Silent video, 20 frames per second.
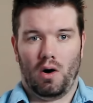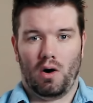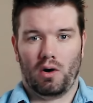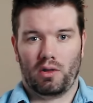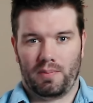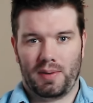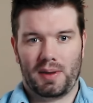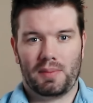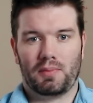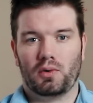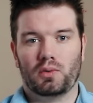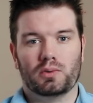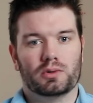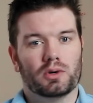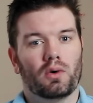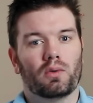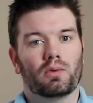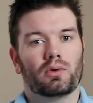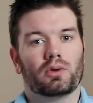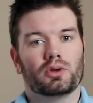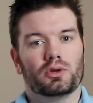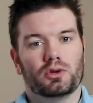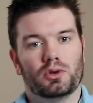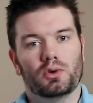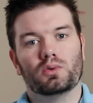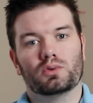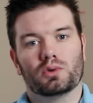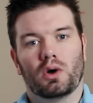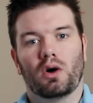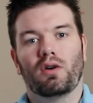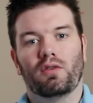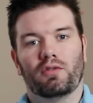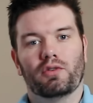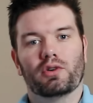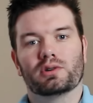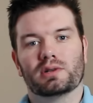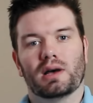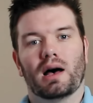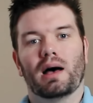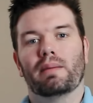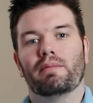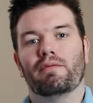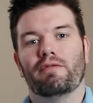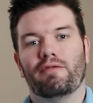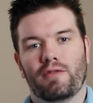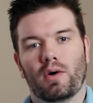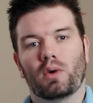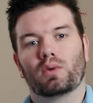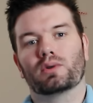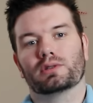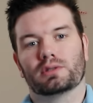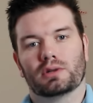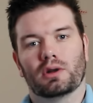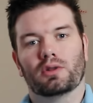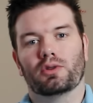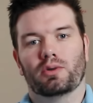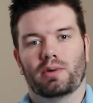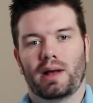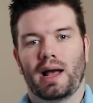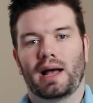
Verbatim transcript: are the people who don't use all of their time focused on their